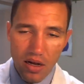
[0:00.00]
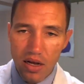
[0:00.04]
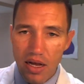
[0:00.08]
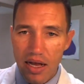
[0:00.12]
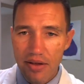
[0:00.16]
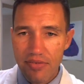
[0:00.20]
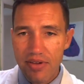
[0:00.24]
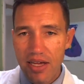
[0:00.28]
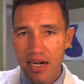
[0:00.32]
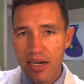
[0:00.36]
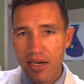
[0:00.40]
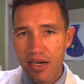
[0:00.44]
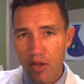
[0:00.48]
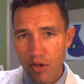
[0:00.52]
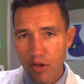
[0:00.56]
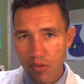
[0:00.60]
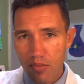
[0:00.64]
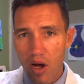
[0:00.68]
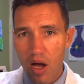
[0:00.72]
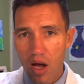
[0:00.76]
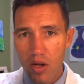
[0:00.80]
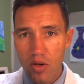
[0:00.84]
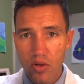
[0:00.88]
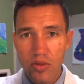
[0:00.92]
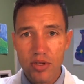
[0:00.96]
I've got another
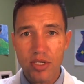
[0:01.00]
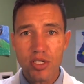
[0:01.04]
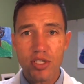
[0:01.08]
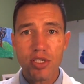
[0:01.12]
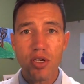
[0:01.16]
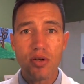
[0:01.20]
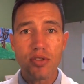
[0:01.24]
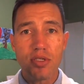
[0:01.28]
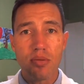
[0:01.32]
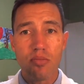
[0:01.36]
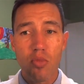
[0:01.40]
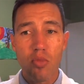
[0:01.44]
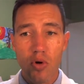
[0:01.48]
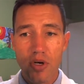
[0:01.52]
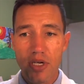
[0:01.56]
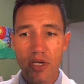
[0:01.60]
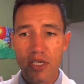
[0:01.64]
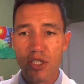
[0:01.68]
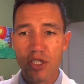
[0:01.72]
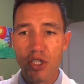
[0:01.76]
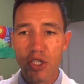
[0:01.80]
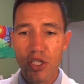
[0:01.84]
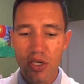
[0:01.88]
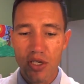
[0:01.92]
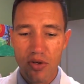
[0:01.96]
model that shows a more
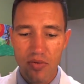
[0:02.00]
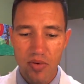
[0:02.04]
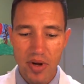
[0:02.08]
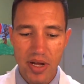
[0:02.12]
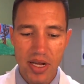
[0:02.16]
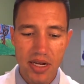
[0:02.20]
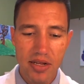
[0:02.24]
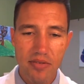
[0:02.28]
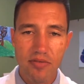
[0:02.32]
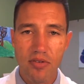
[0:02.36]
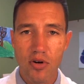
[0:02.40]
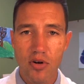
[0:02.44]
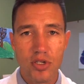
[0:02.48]
degenerated